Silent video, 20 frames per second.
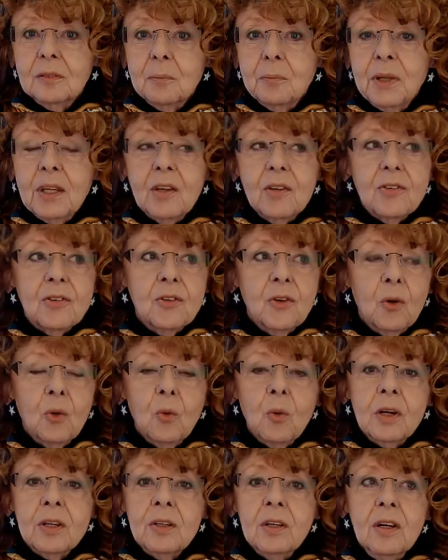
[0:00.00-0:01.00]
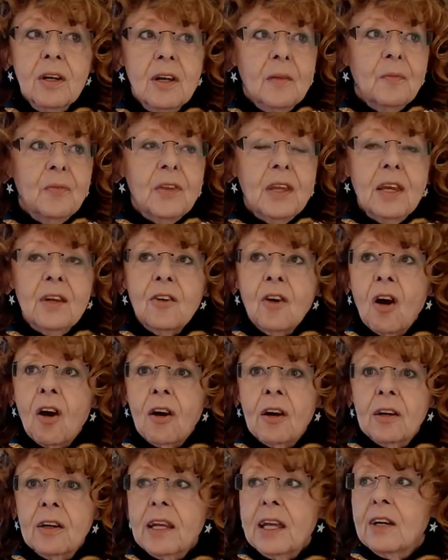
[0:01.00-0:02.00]
because no one in
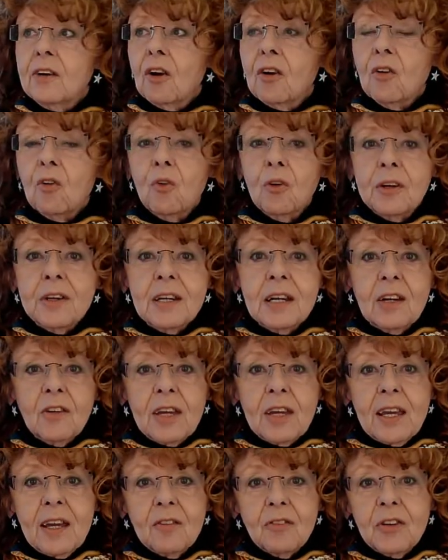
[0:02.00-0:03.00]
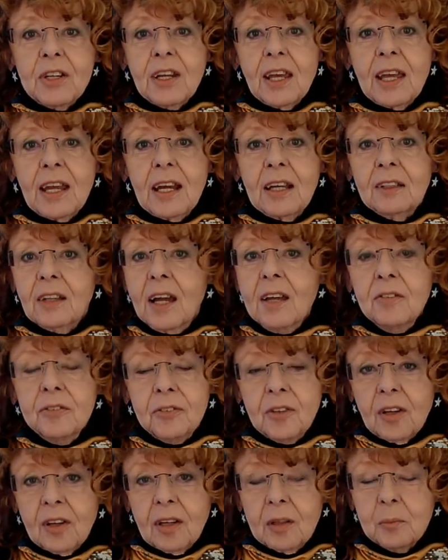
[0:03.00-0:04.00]
our ordinary everyday
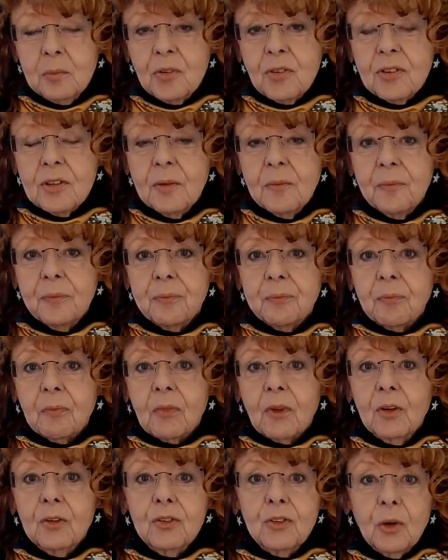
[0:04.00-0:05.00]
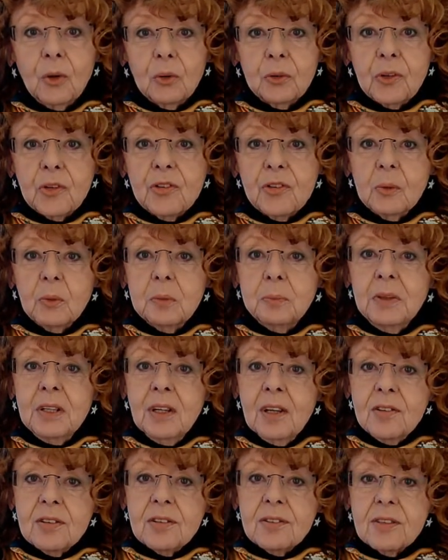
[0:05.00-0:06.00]
lifetimes told us it would be
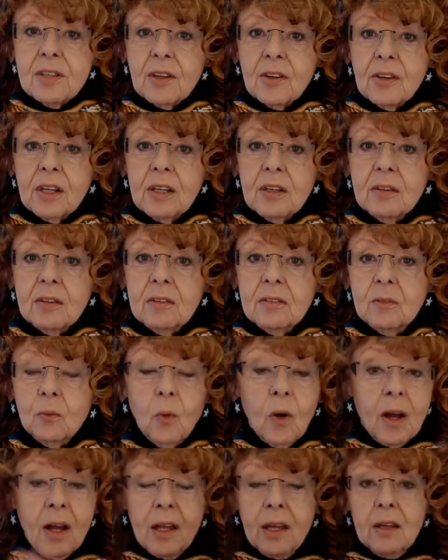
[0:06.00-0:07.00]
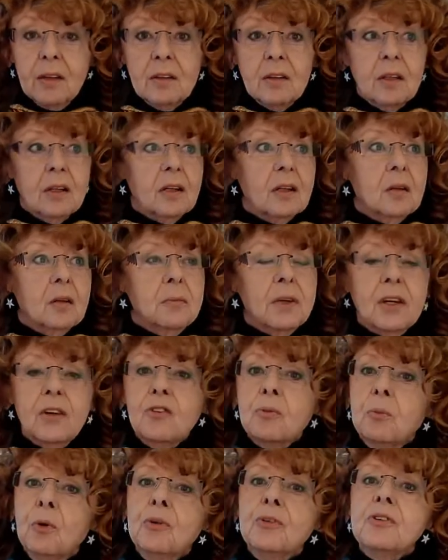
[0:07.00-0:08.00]
necessary. Why?
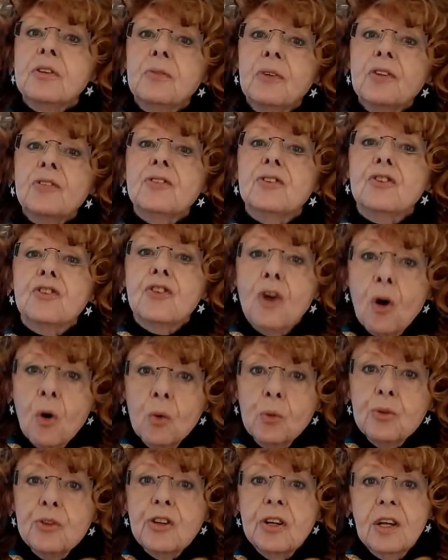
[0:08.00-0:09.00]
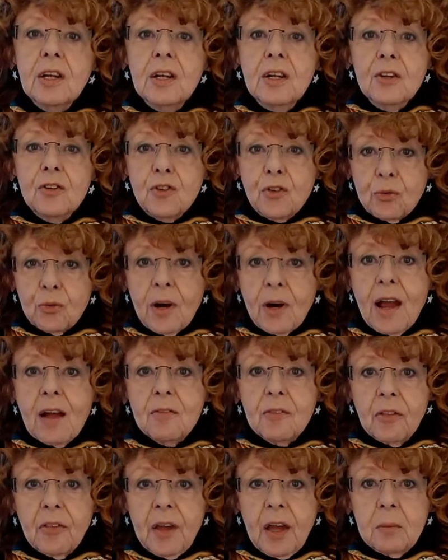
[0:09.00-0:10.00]
Because most of us don't
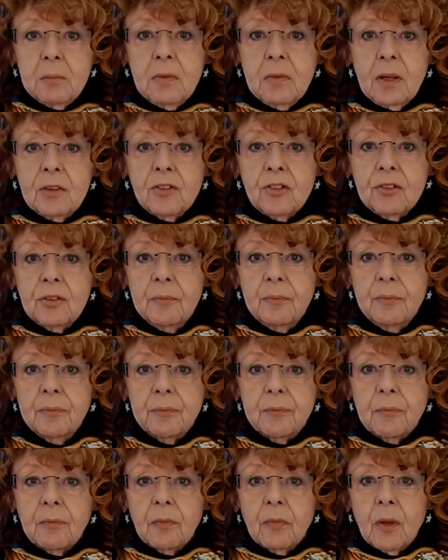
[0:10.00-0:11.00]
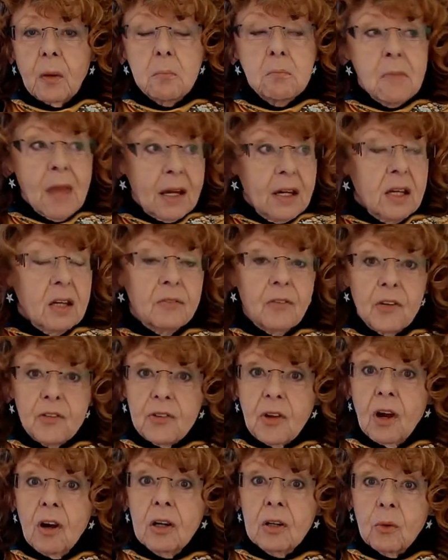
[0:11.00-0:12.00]
travel that much. Many of
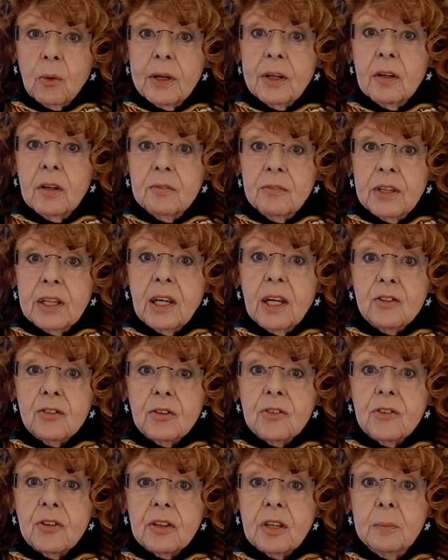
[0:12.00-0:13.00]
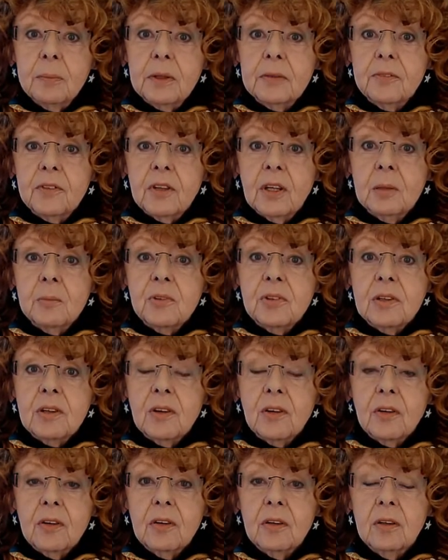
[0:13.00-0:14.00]
us are going on vacations a couple of times a
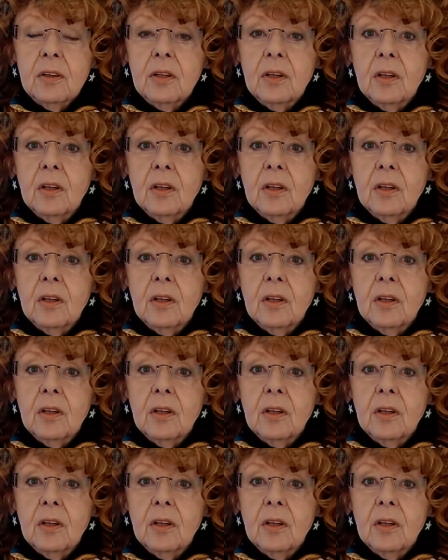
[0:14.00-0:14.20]
year,